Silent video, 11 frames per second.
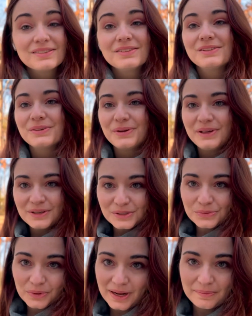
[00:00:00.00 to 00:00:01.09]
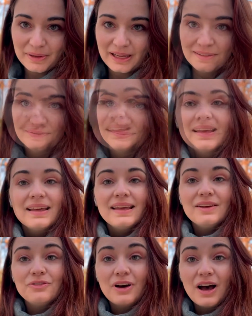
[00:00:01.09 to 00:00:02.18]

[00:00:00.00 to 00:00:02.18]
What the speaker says: So here's what I mean. If